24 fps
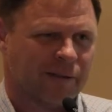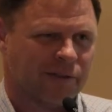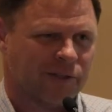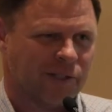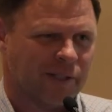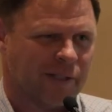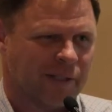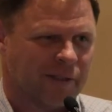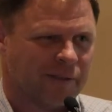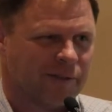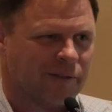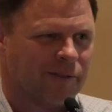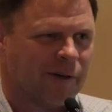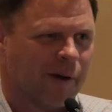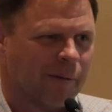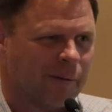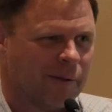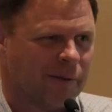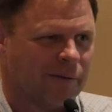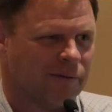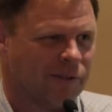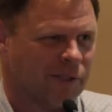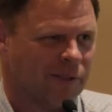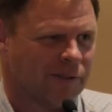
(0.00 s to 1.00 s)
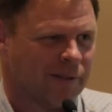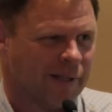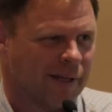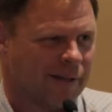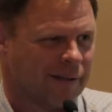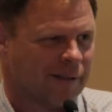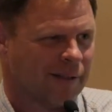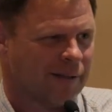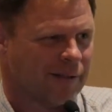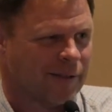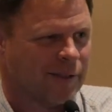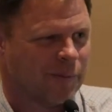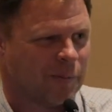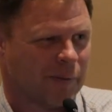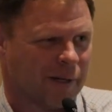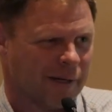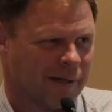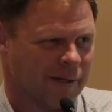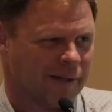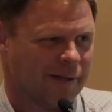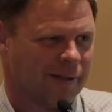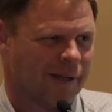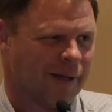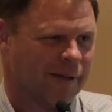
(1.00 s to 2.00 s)
She'd get in trouble if she's out there spraying
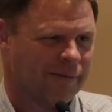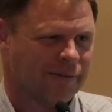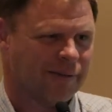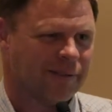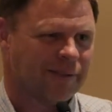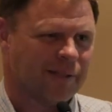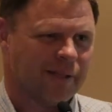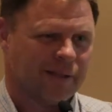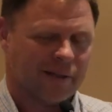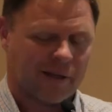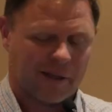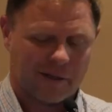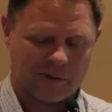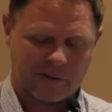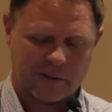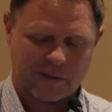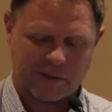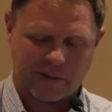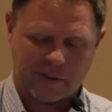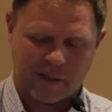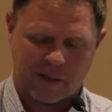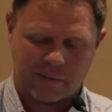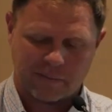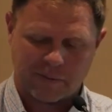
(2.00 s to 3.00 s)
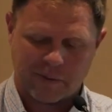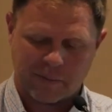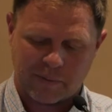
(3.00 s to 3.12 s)
glyphosate all over the stumps.